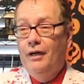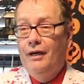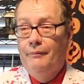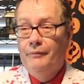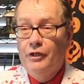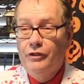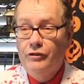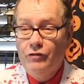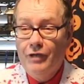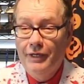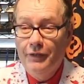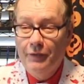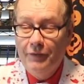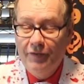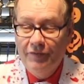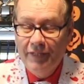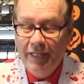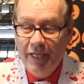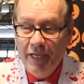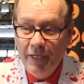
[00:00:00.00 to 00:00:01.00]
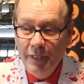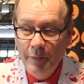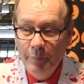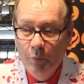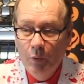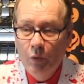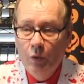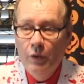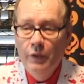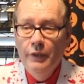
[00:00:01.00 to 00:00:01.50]
I'm going to try not to say it
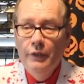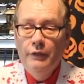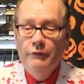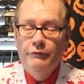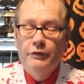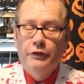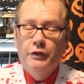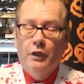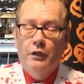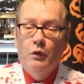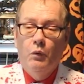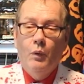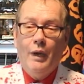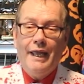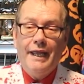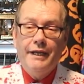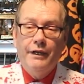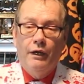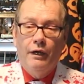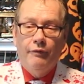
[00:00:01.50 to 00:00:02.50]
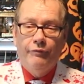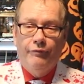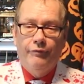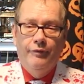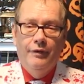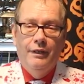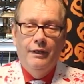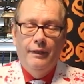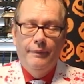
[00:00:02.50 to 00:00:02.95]
anymore. You've got to weigh it off.